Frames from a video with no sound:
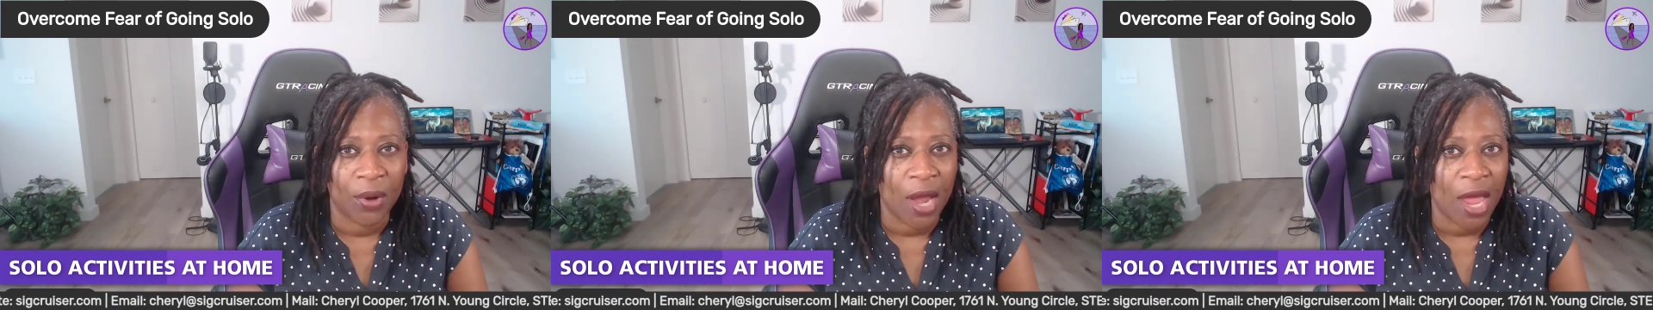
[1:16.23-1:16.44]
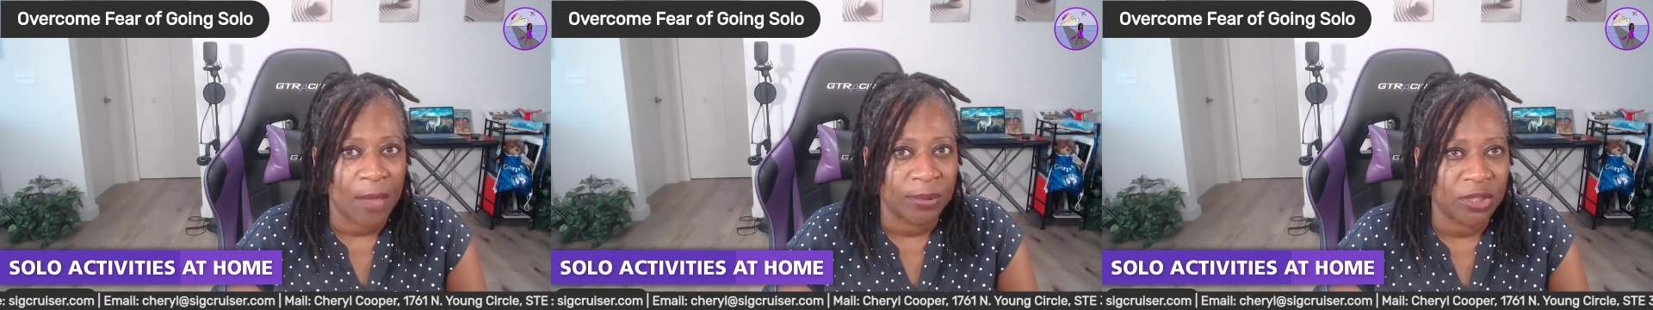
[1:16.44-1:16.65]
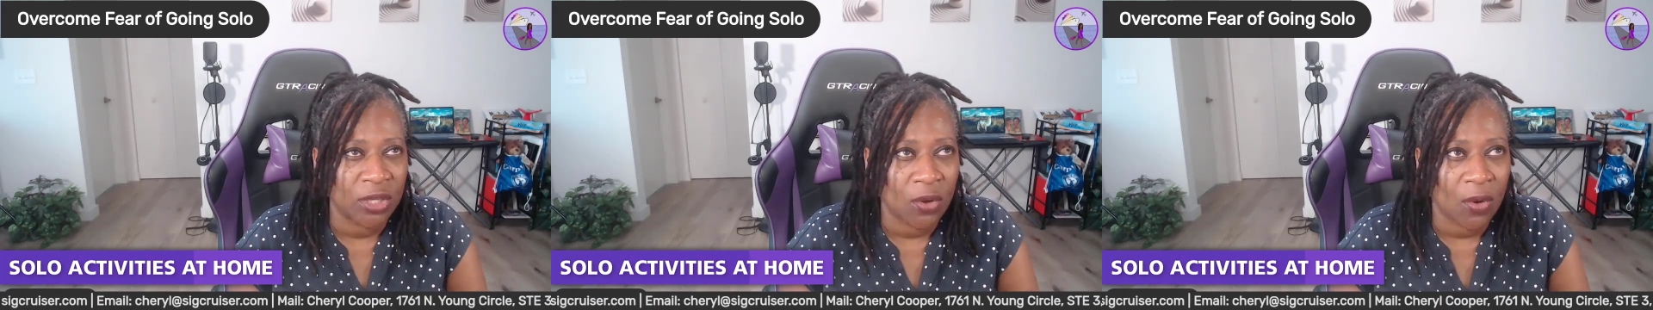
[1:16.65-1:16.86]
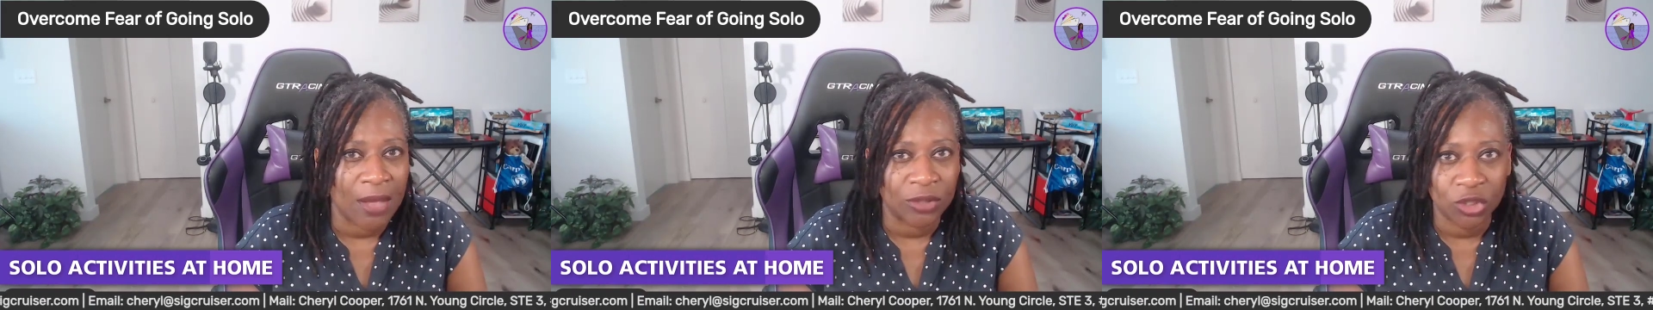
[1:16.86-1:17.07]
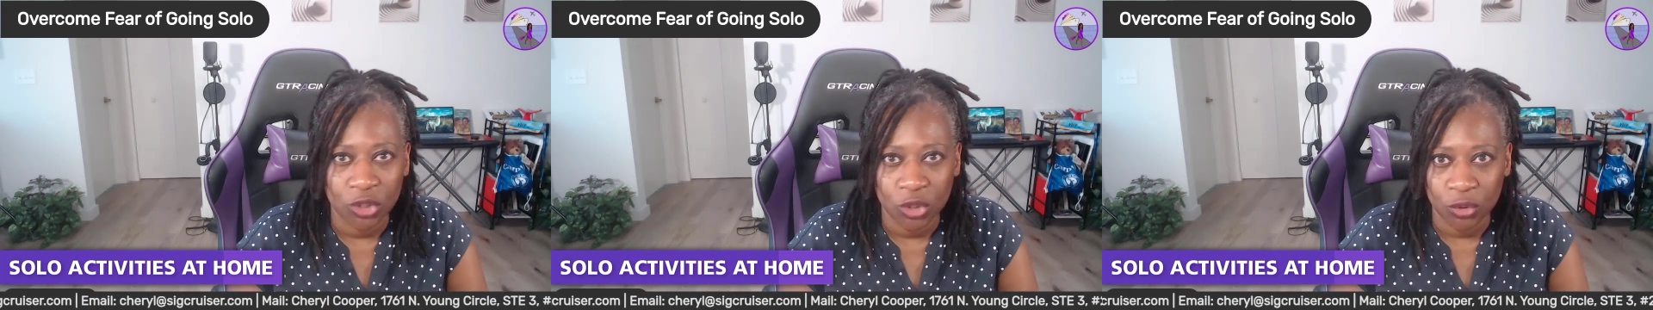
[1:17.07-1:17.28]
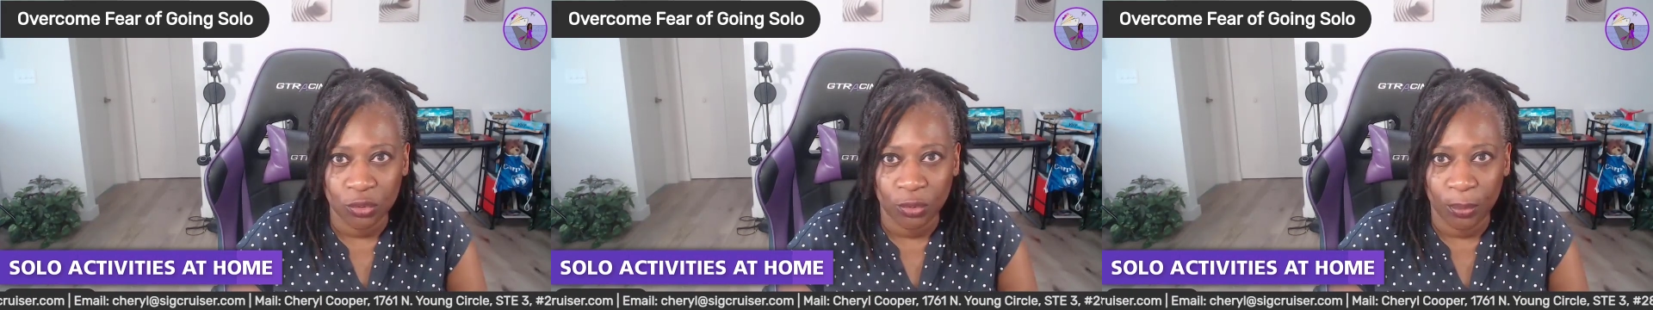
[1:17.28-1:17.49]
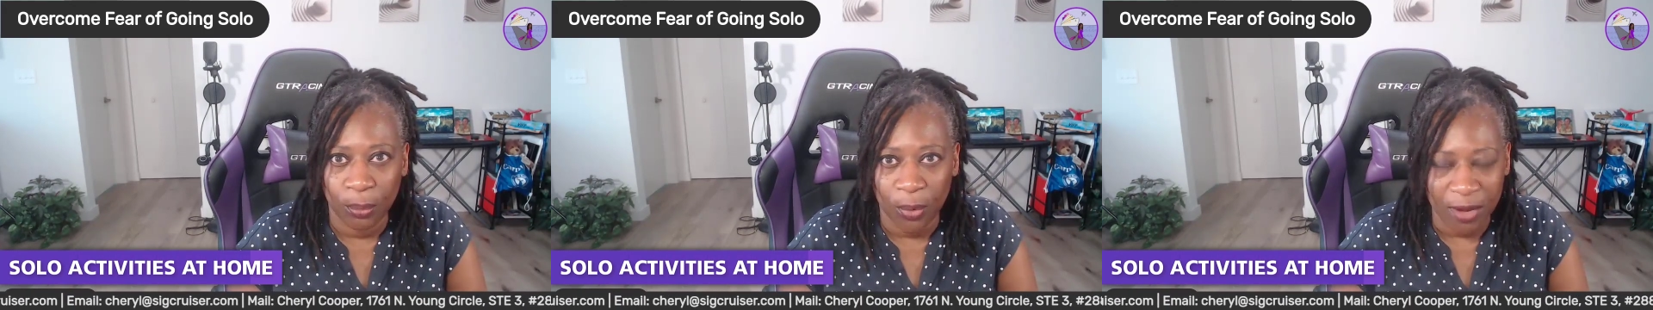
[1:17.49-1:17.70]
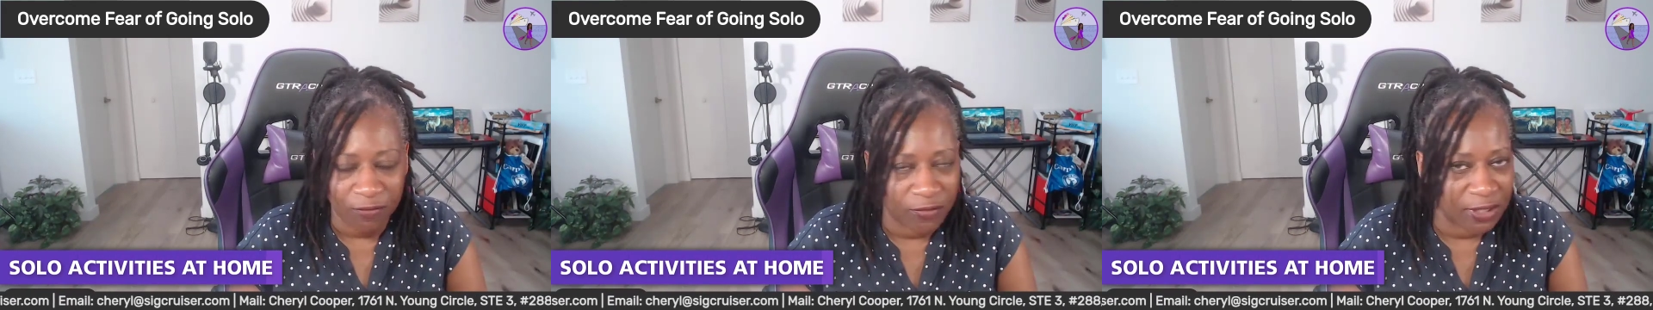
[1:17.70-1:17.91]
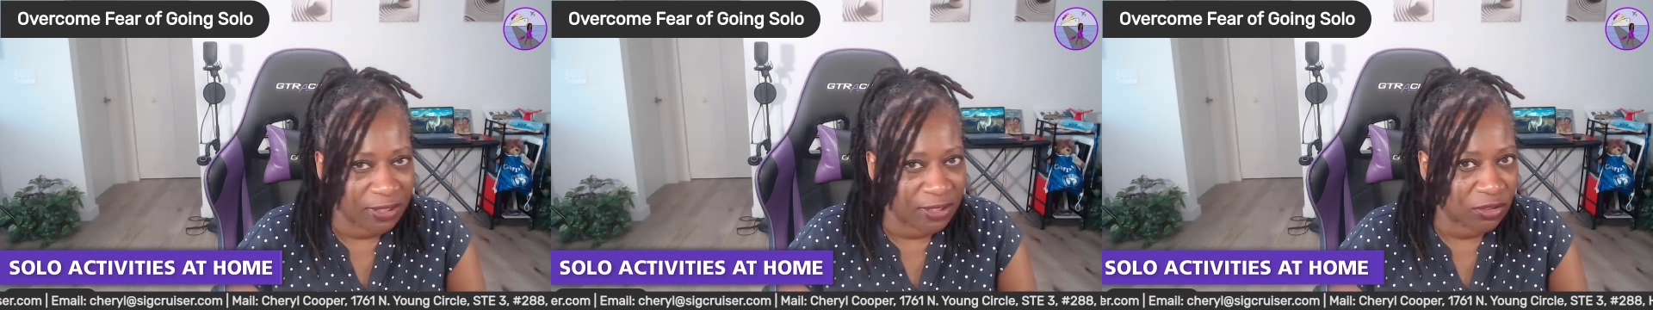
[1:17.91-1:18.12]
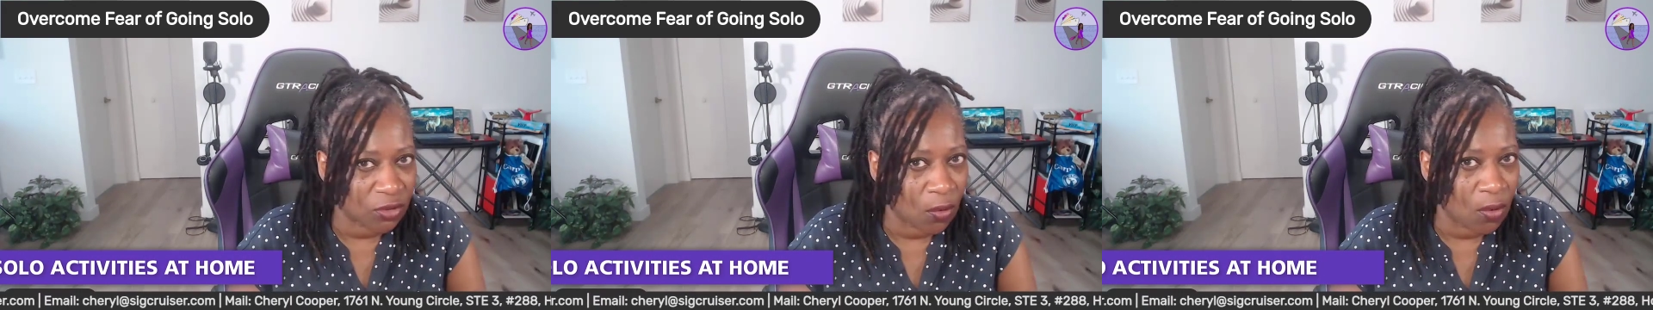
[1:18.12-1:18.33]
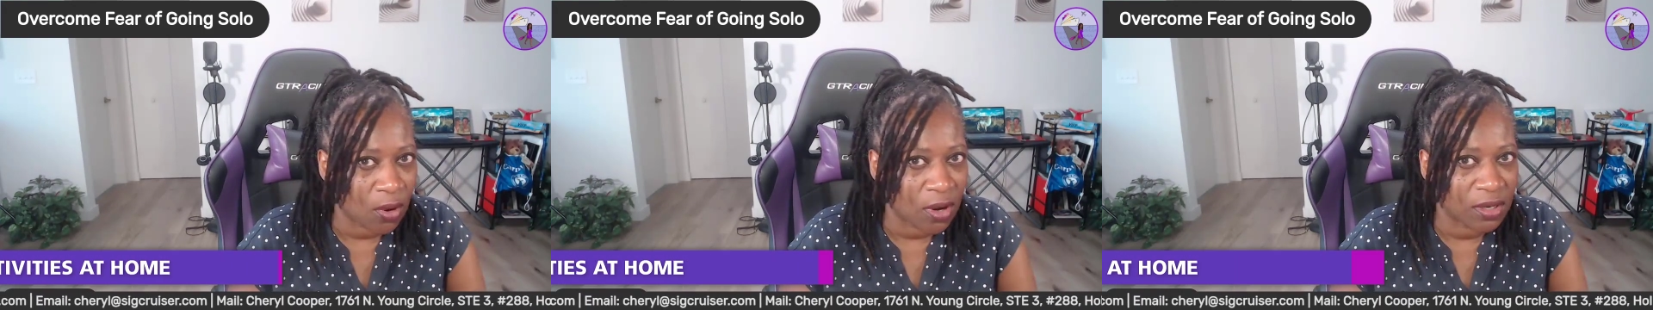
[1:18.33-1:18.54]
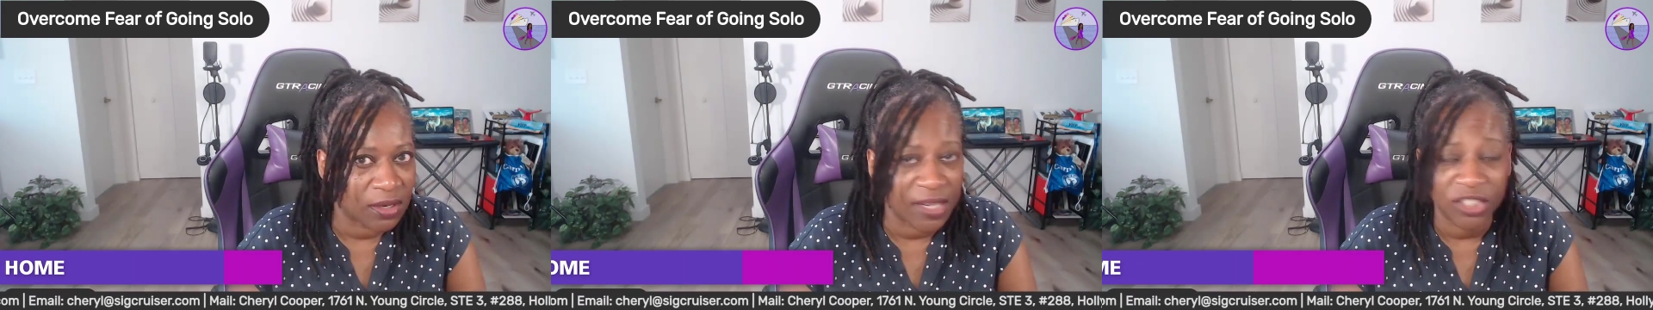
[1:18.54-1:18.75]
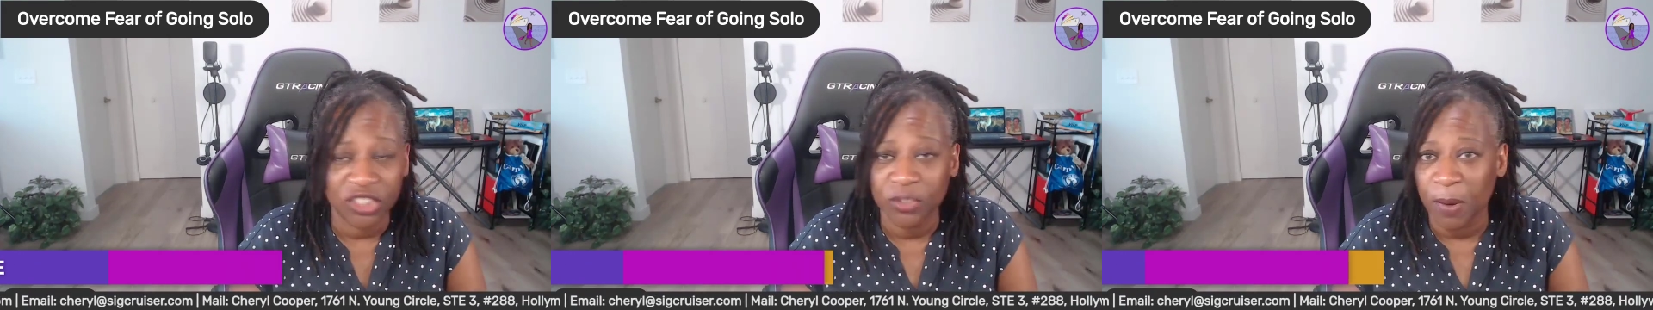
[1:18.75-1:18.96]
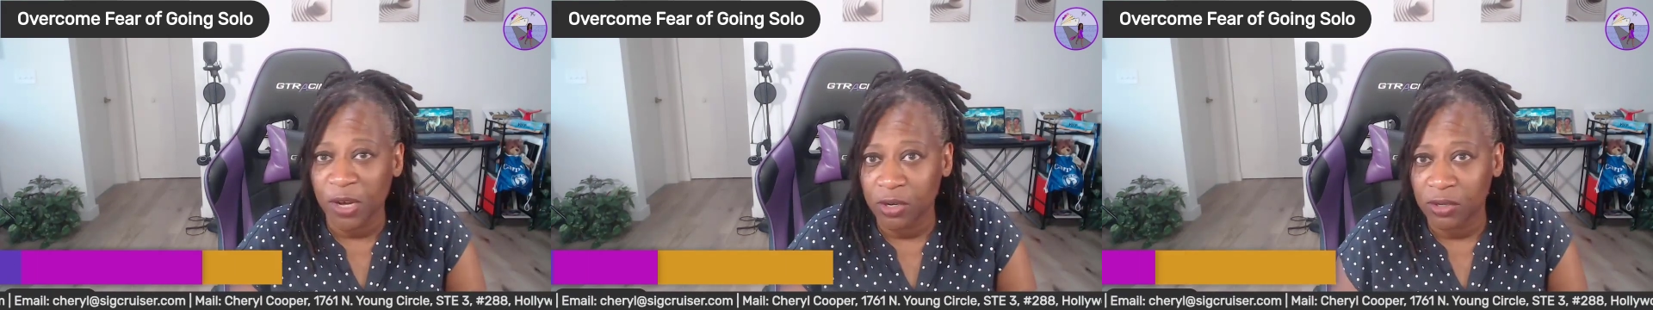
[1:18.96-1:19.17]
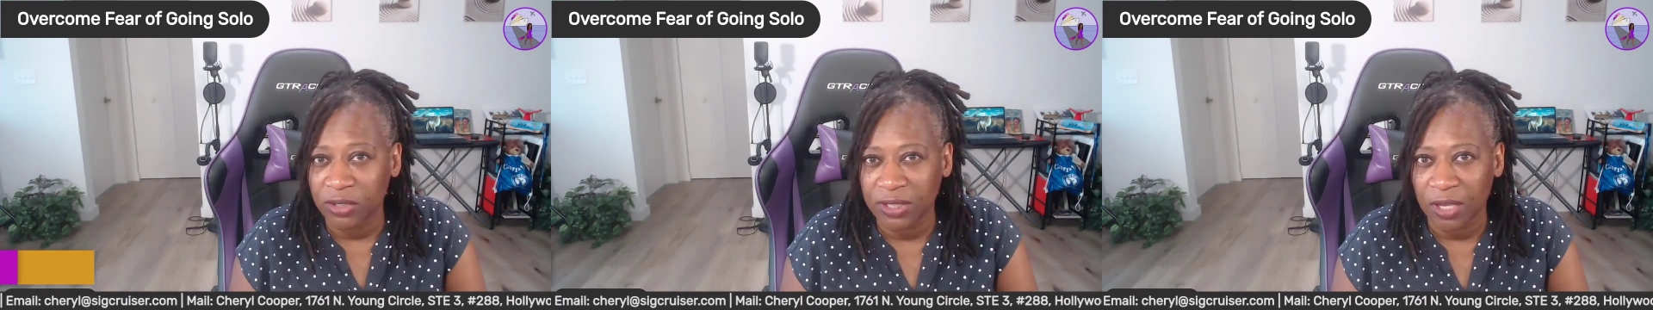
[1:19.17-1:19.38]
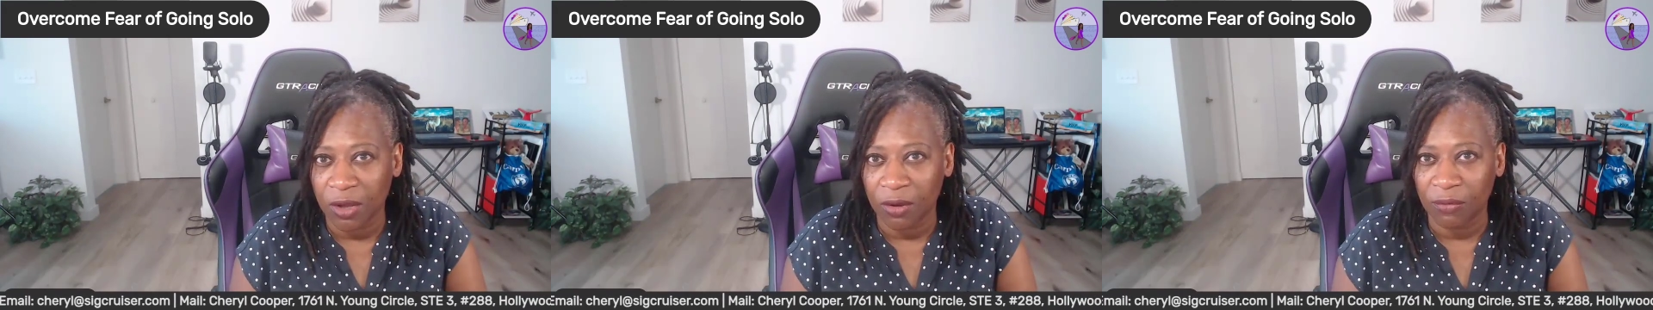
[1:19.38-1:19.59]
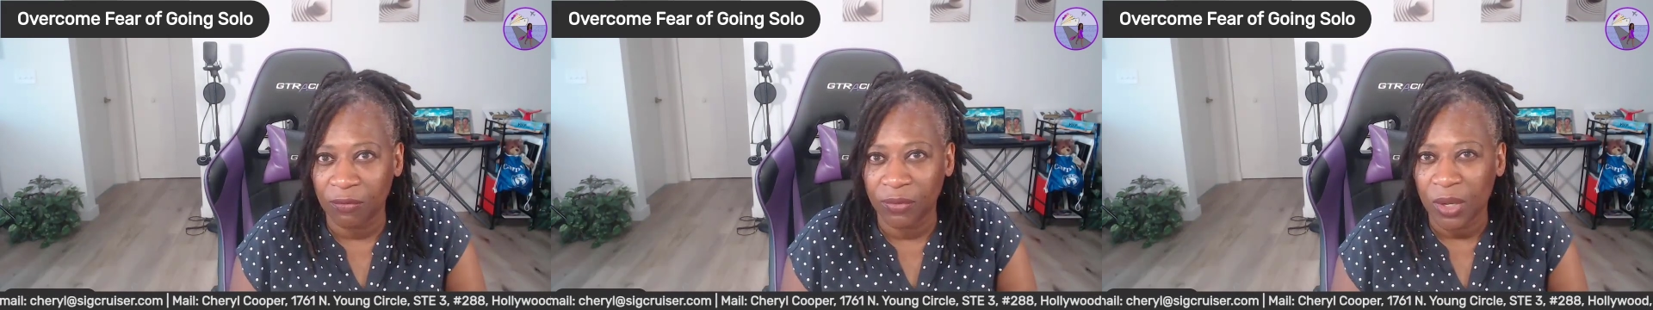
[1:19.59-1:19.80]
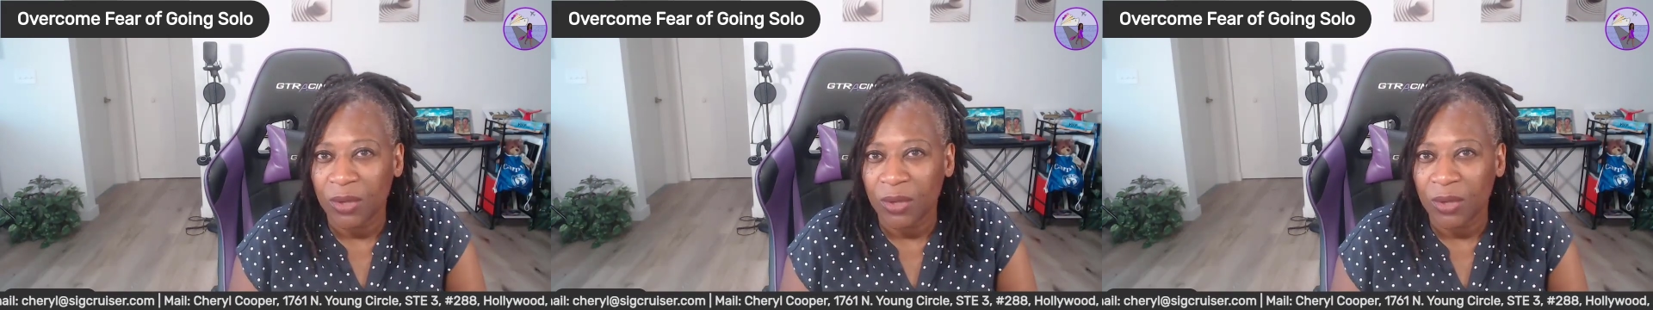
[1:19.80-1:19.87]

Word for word: Perhaps go out to breakfast or lunch by yourself.